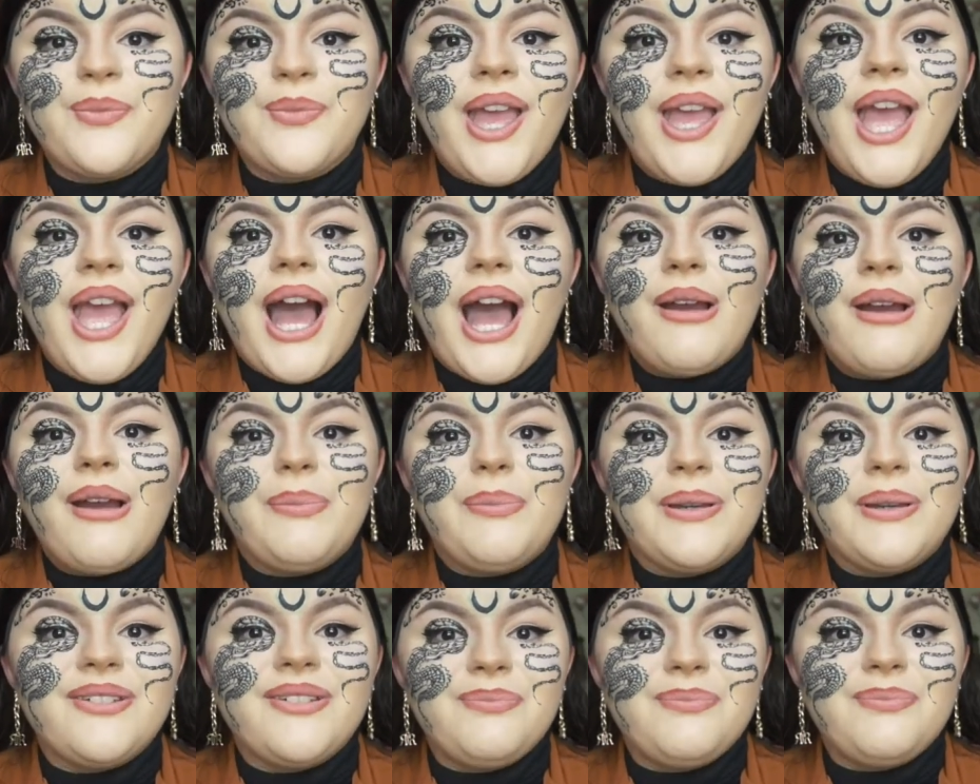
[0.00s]
I will put the
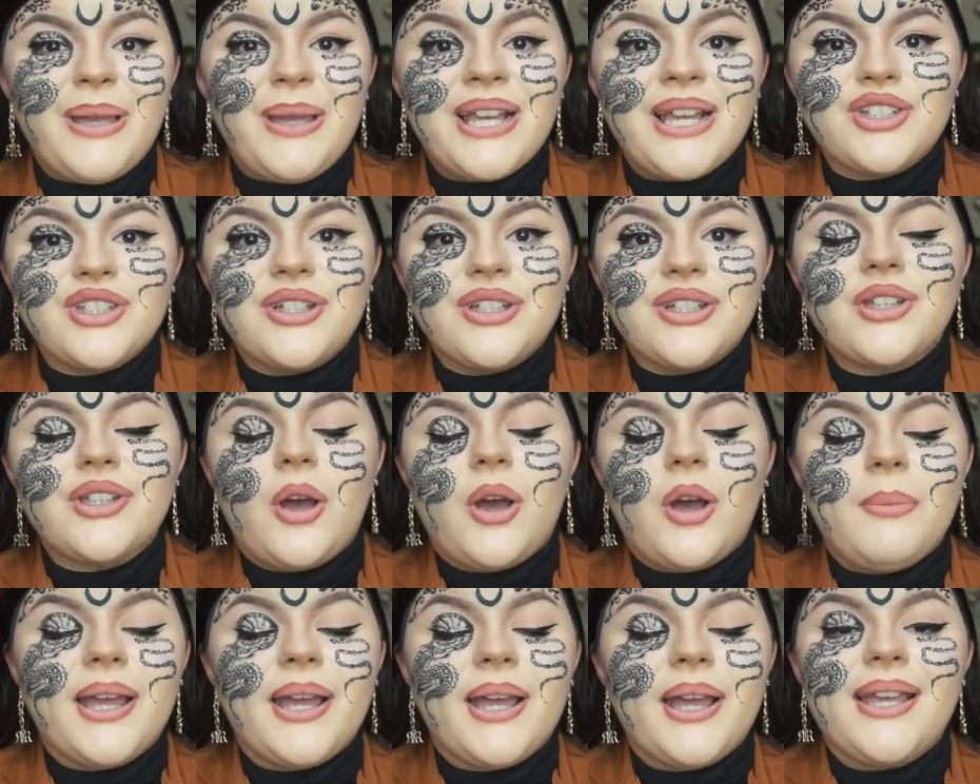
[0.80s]
pictures on my
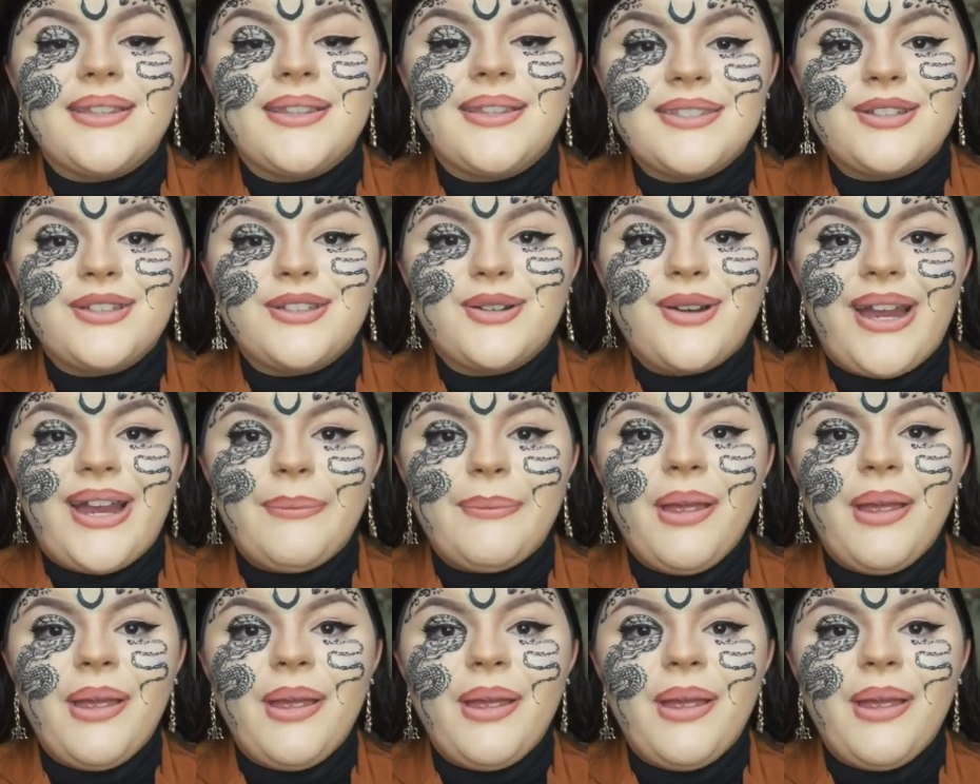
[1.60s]
Instagram